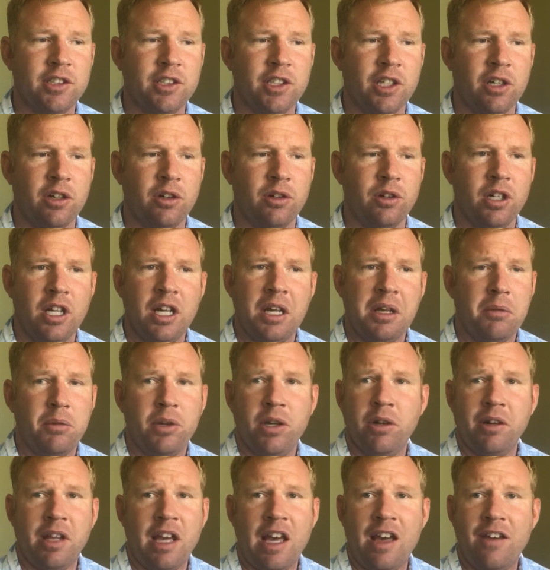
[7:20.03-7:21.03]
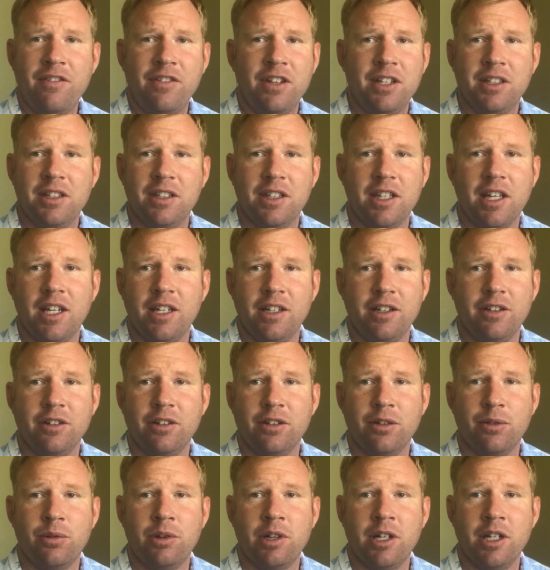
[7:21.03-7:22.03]
So, we don't have any of that here
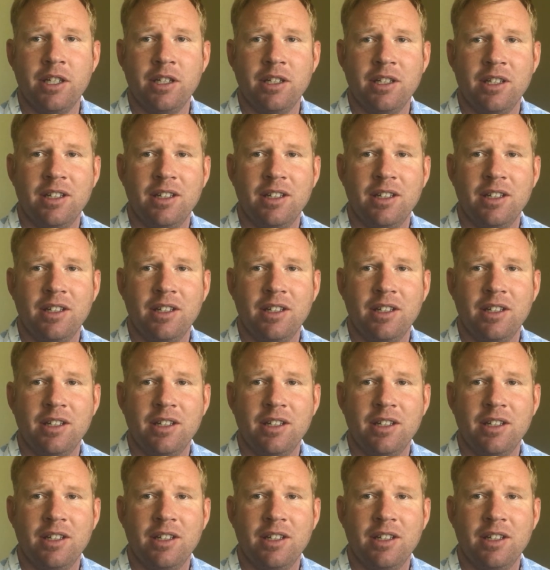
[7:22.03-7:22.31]
in Hawaii.